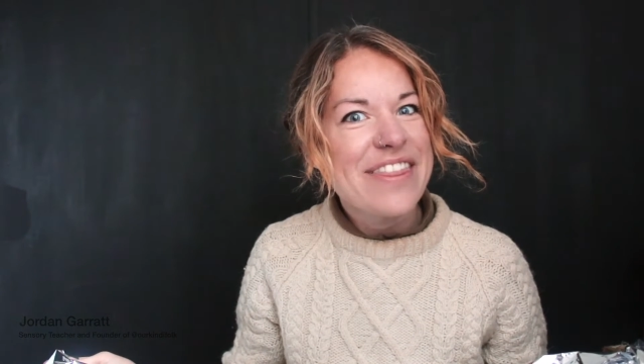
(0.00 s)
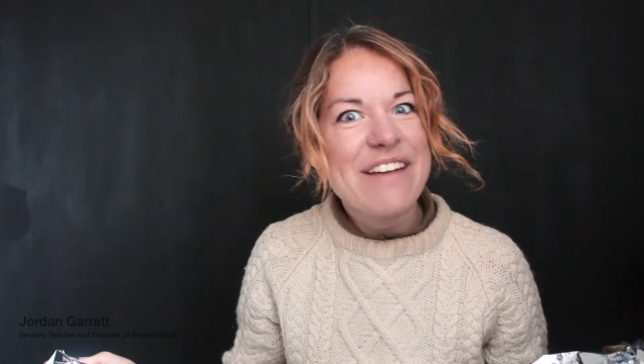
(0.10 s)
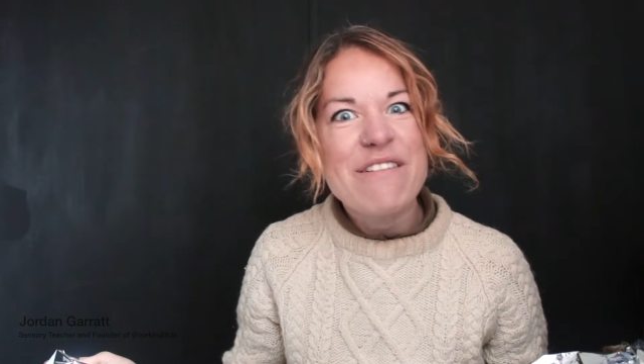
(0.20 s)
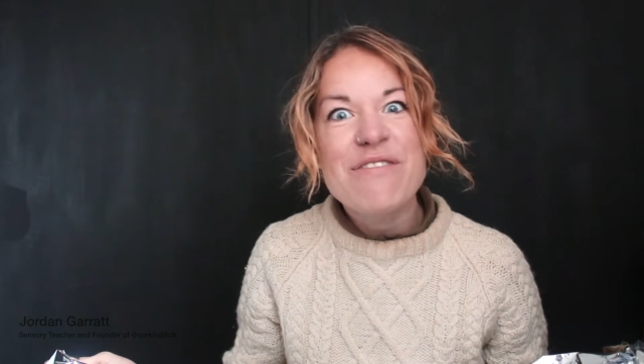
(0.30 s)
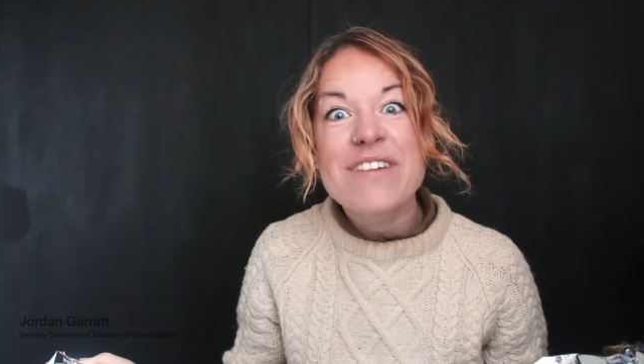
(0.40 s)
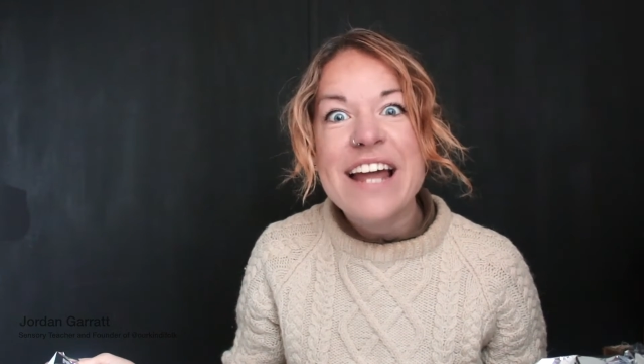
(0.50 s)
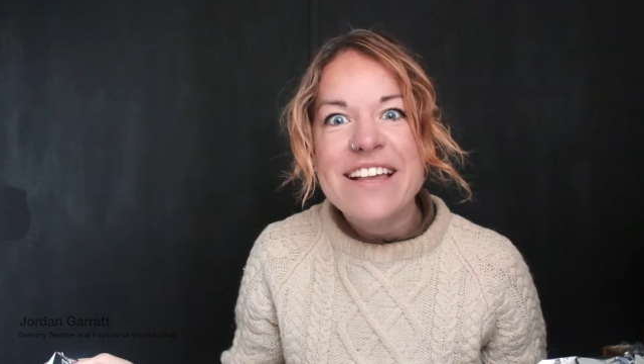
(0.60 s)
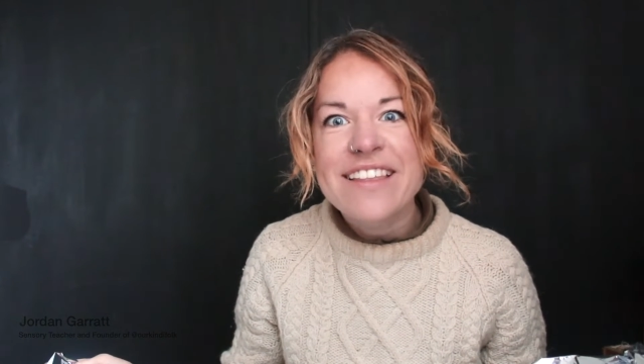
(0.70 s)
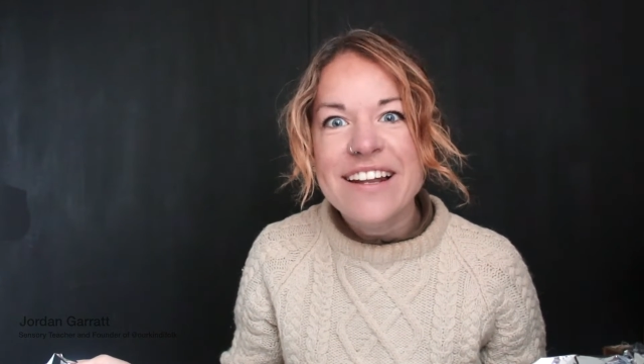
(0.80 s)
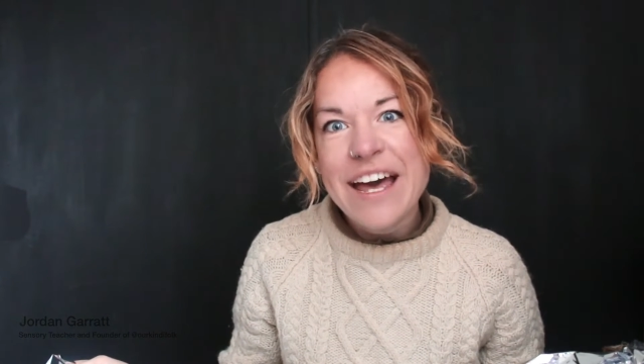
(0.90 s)
they
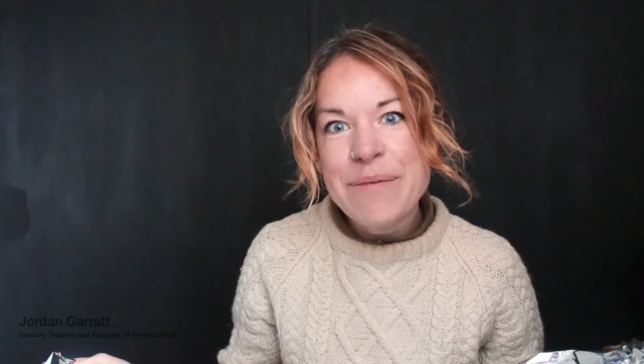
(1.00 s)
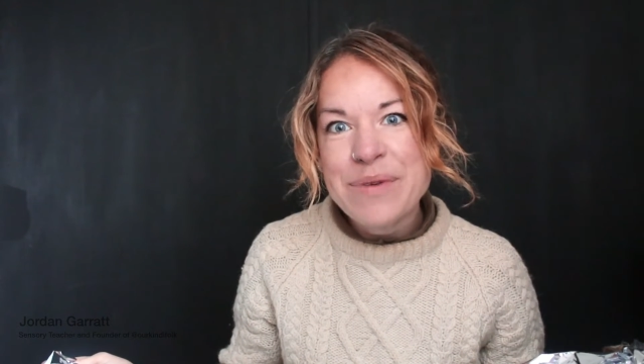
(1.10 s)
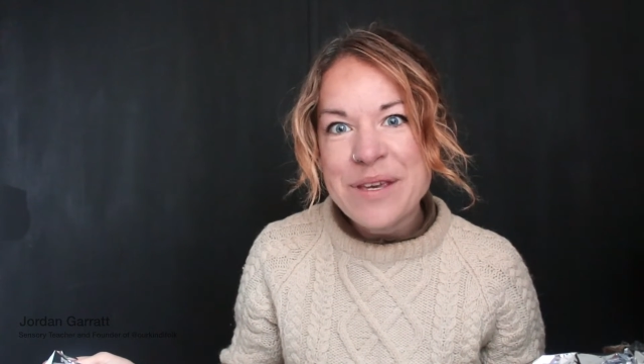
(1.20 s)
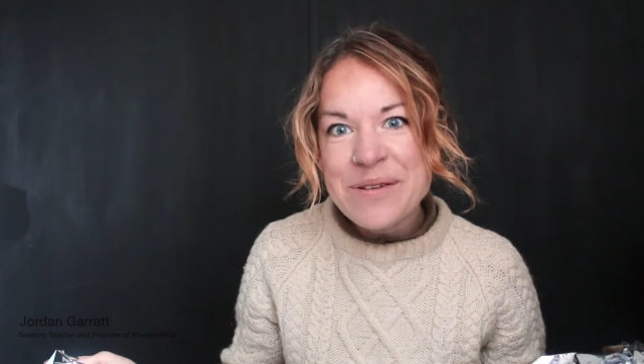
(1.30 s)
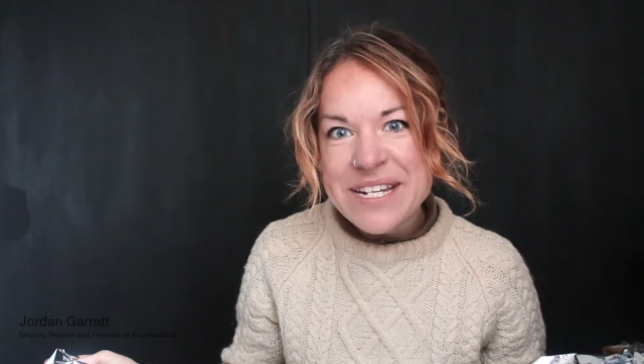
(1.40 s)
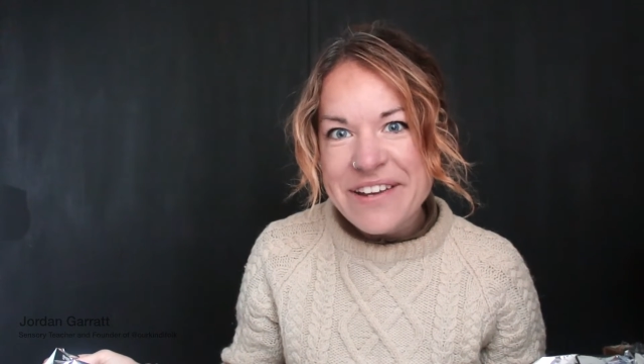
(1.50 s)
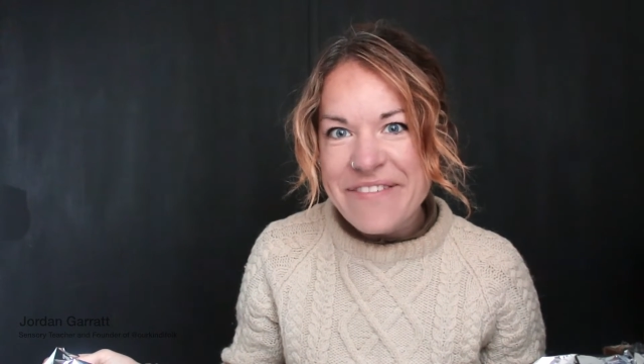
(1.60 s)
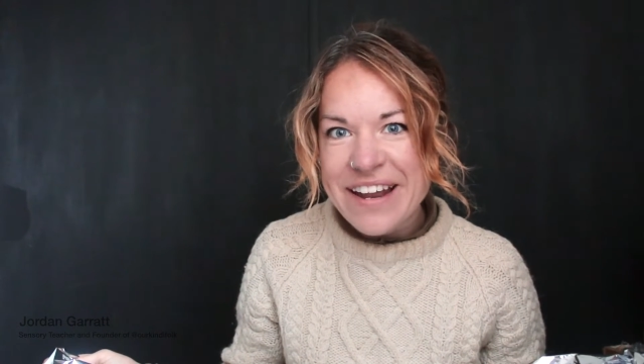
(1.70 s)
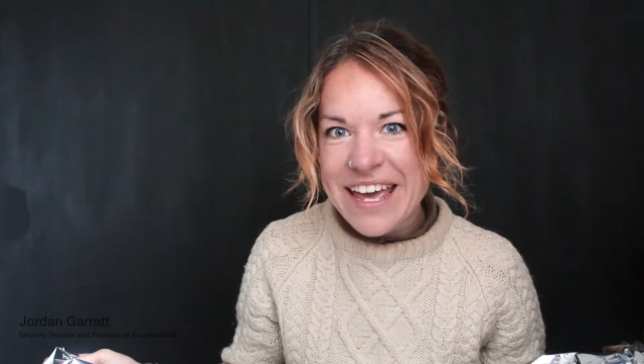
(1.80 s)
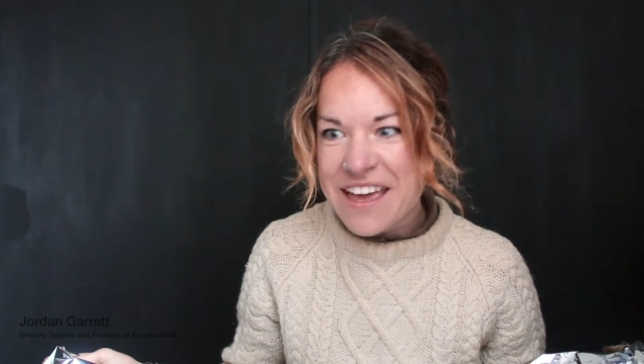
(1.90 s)
reflect the light
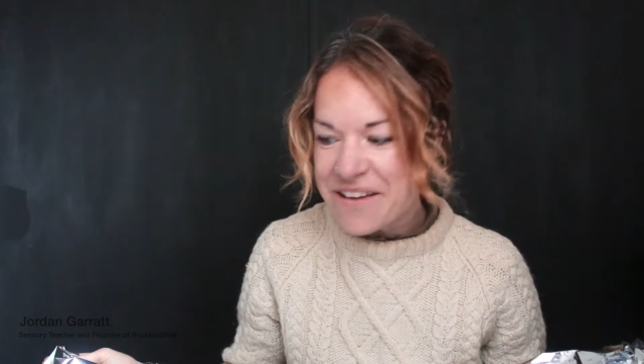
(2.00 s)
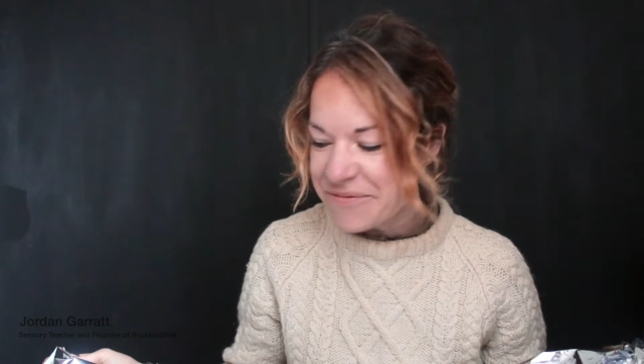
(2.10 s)
beautifully.